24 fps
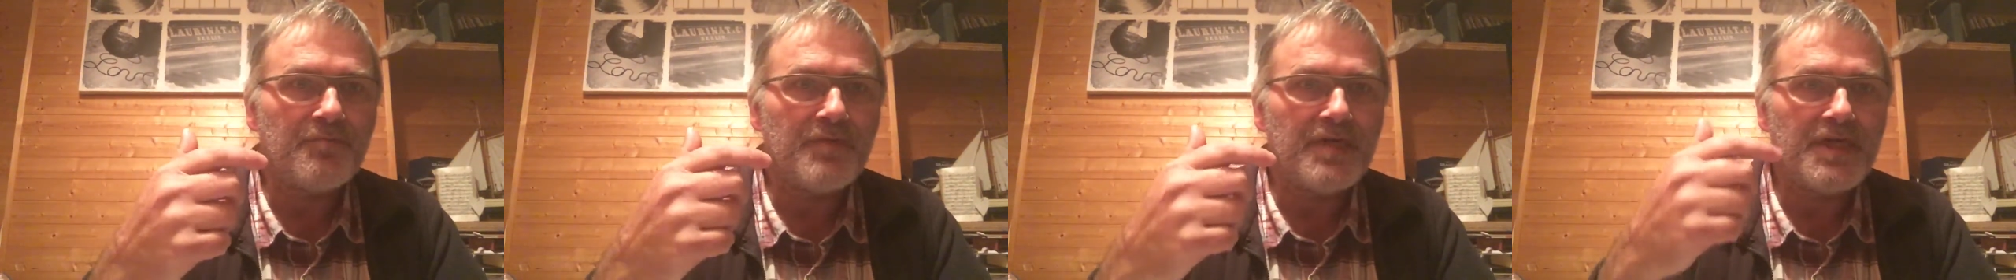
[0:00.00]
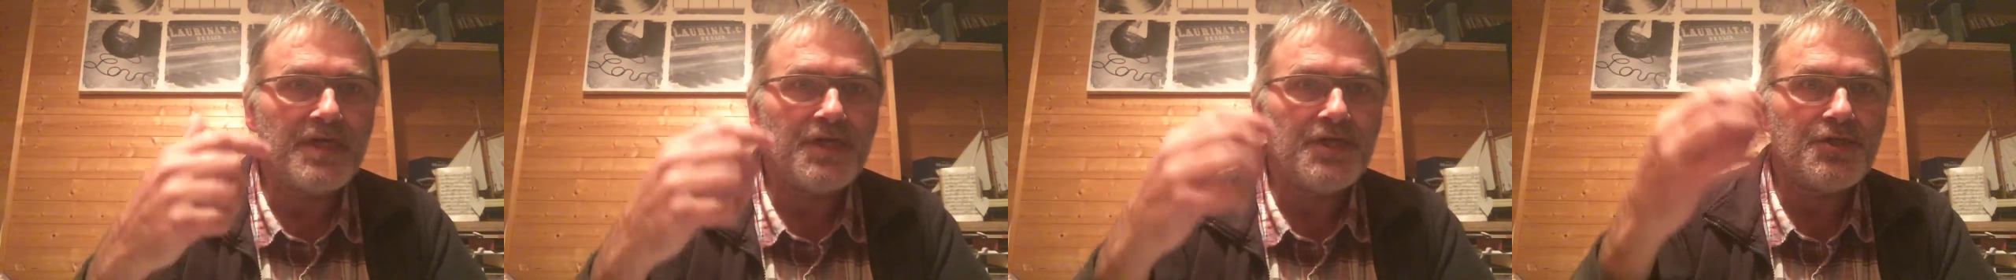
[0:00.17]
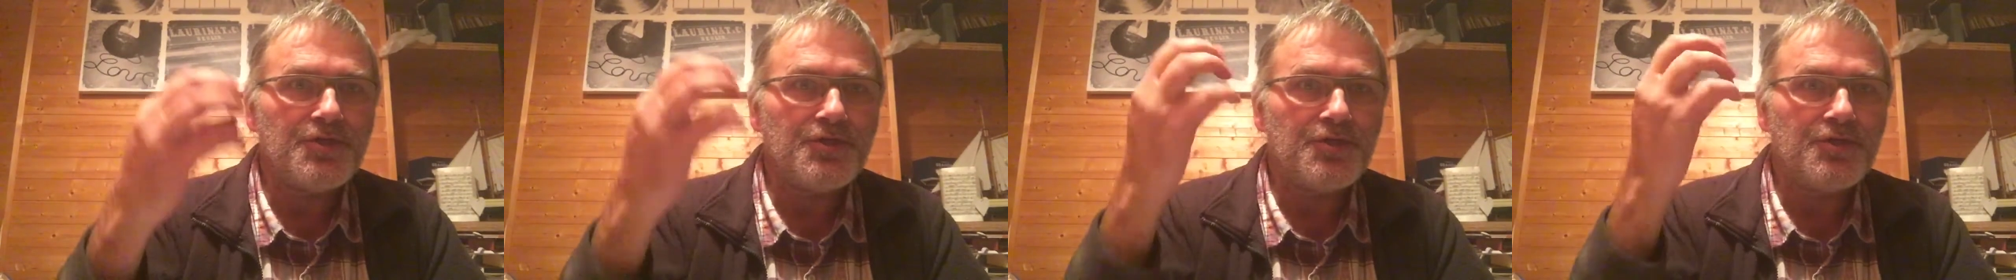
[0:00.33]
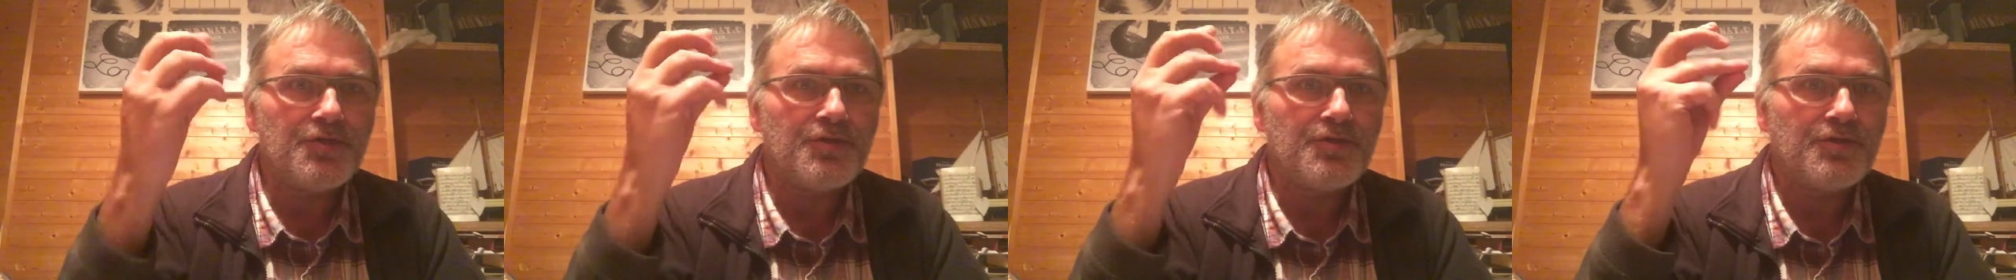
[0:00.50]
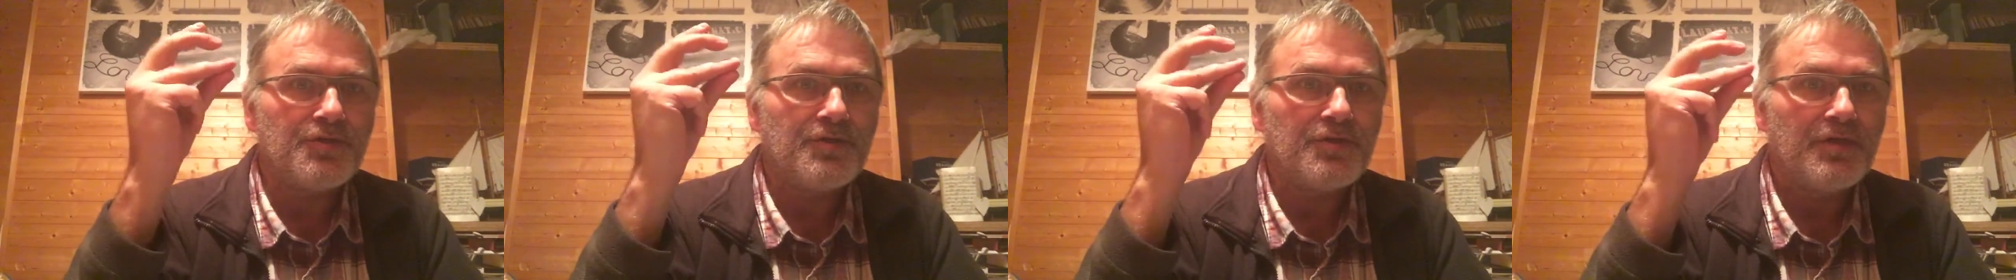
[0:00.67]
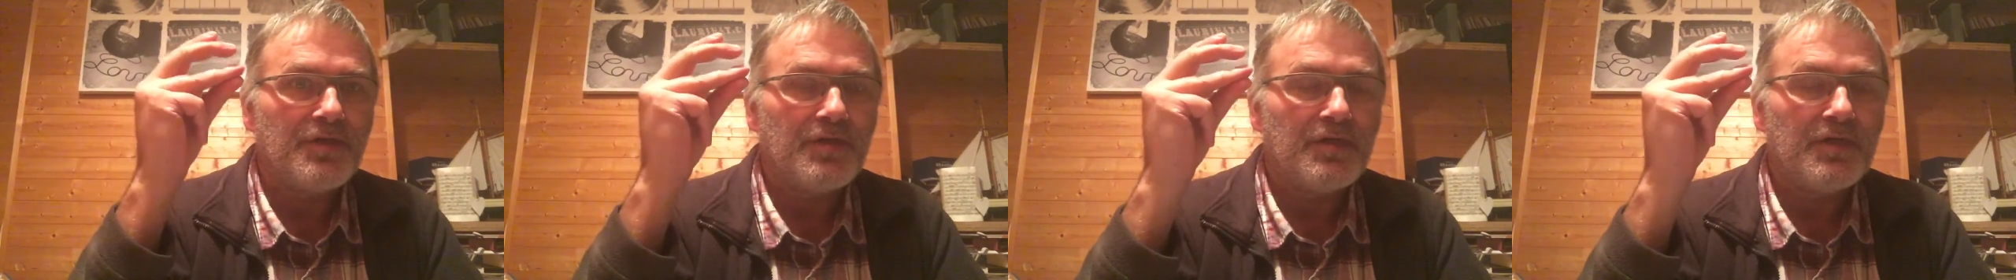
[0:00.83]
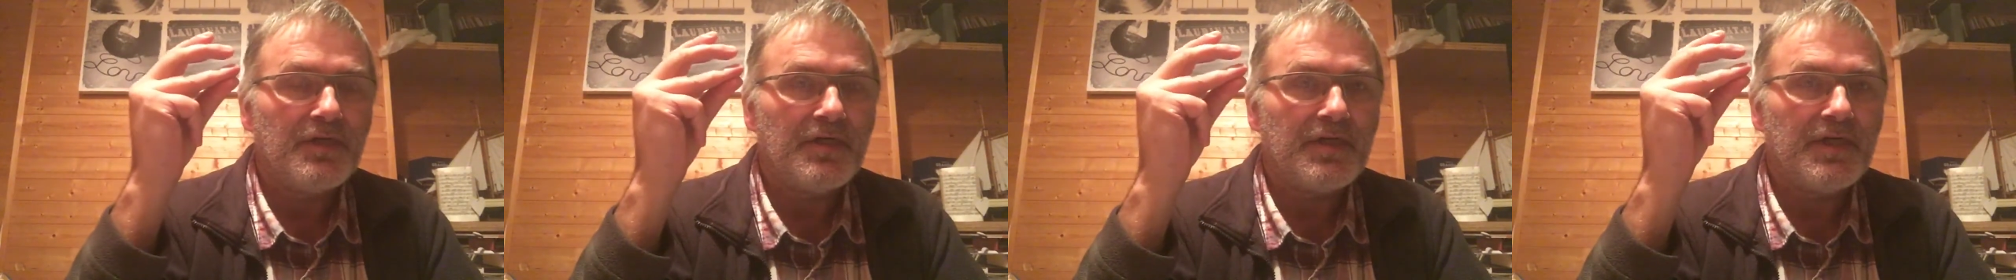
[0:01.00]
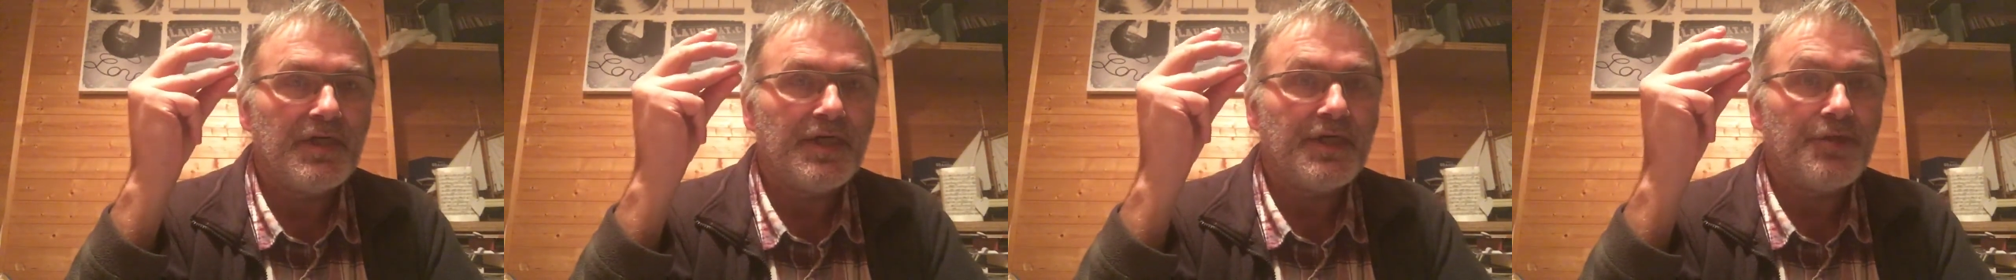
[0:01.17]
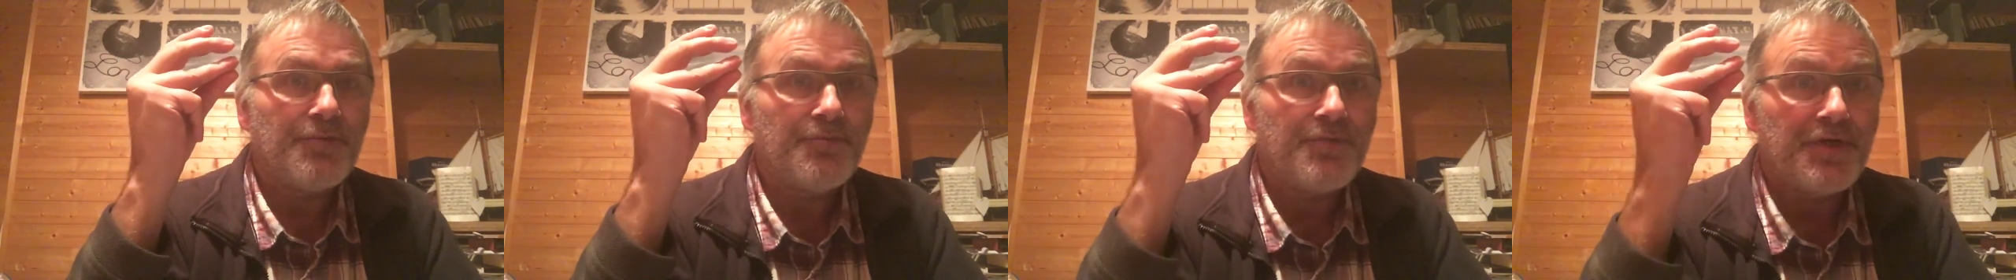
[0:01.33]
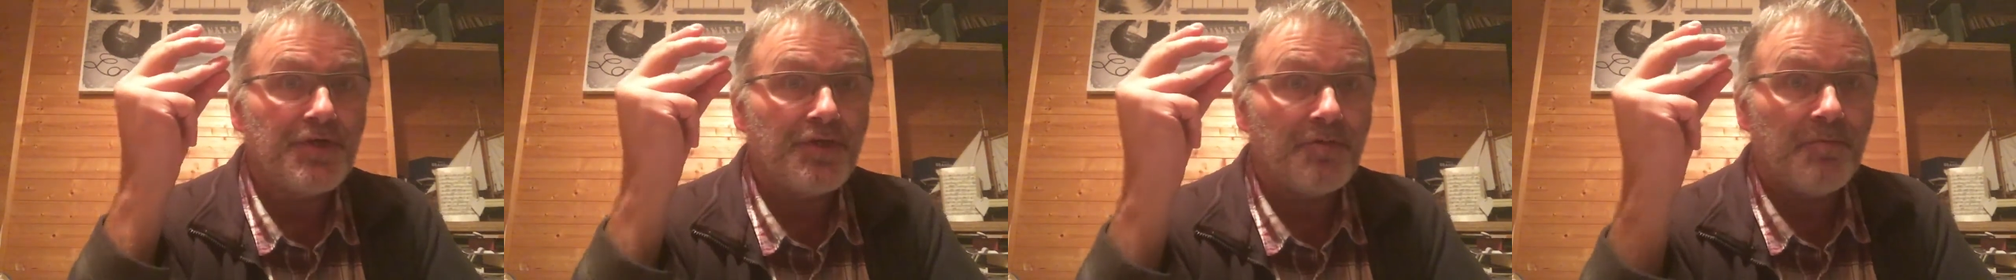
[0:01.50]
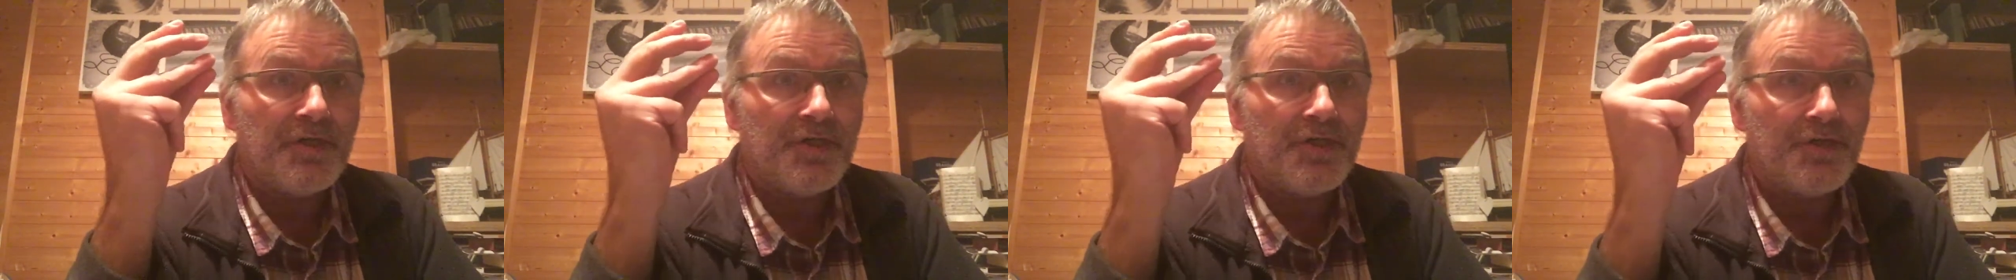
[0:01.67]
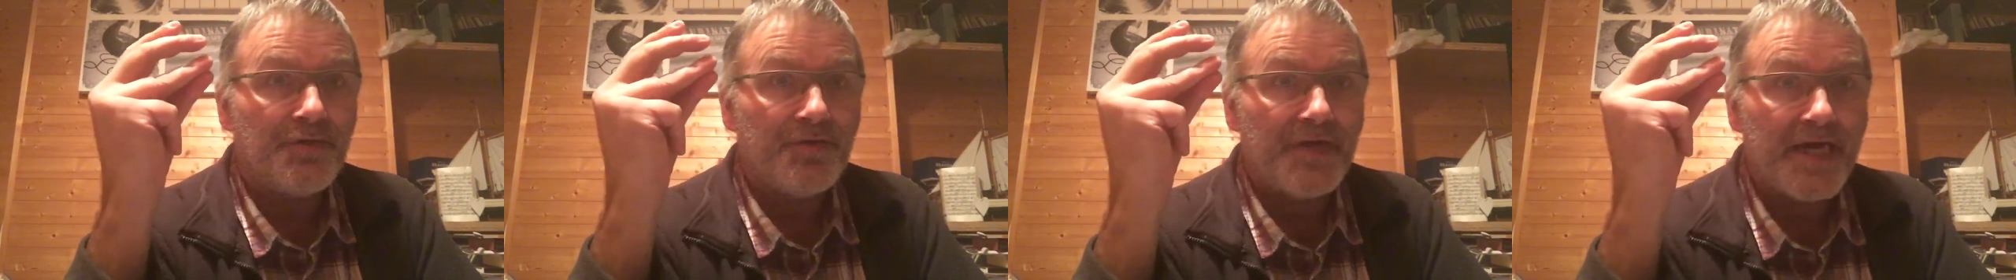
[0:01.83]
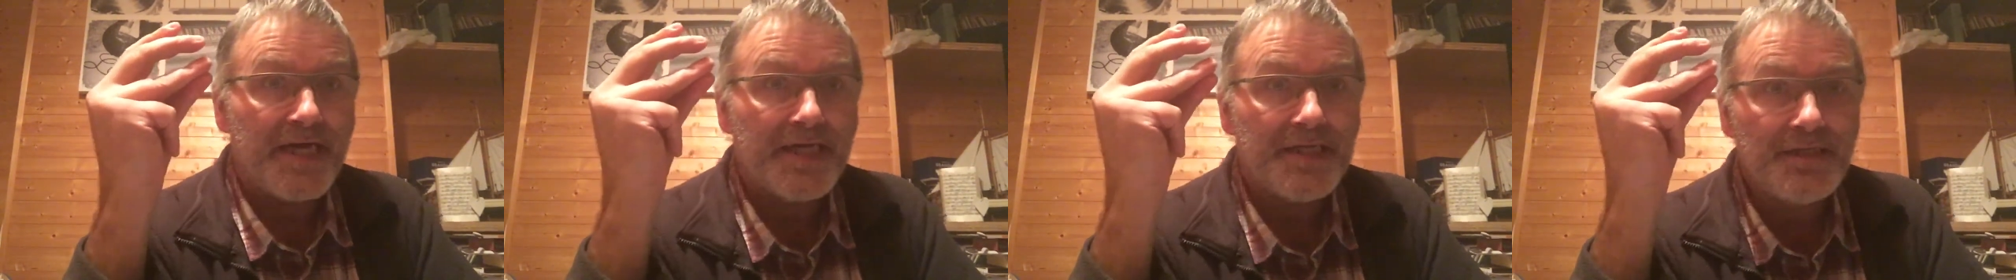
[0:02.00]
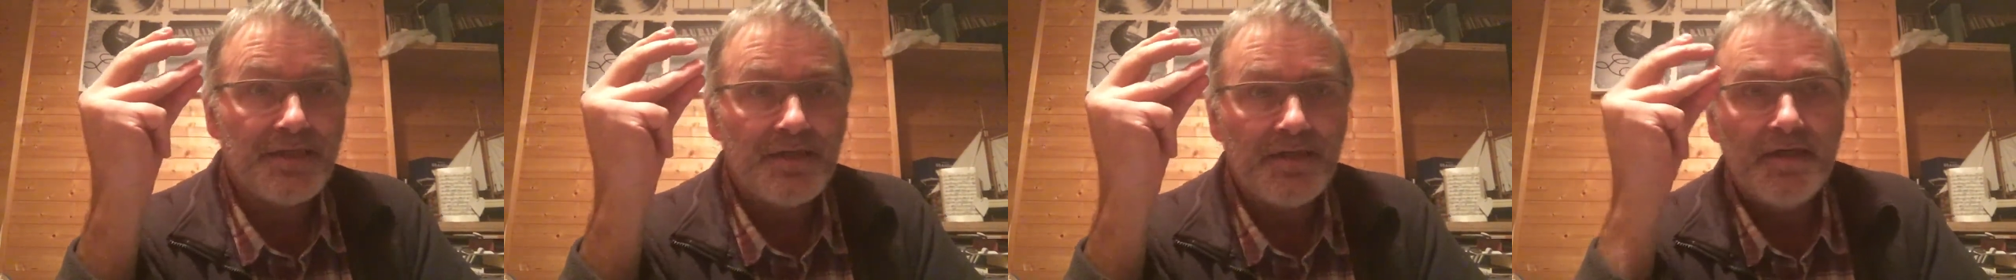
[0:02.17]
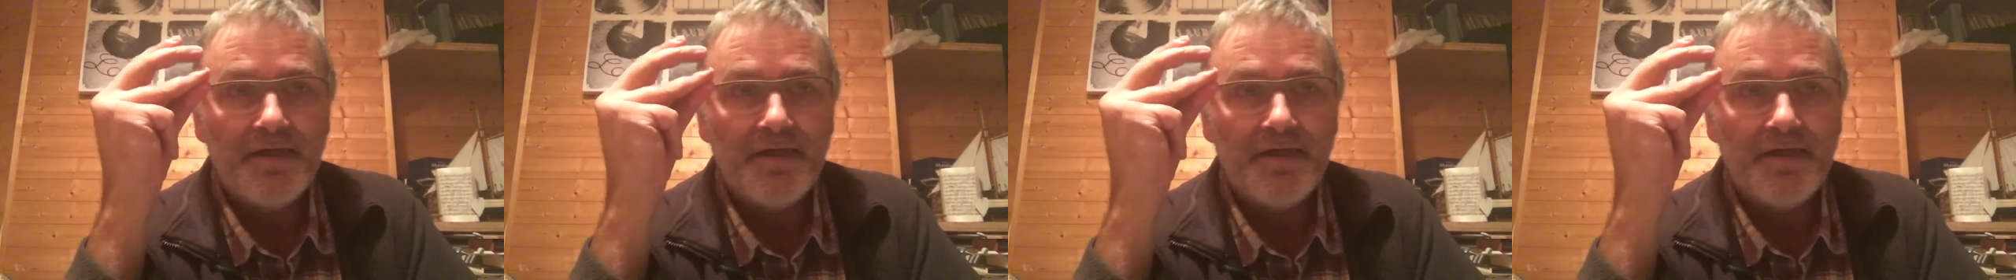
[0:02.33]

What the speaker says: is just get a rhythm in your head,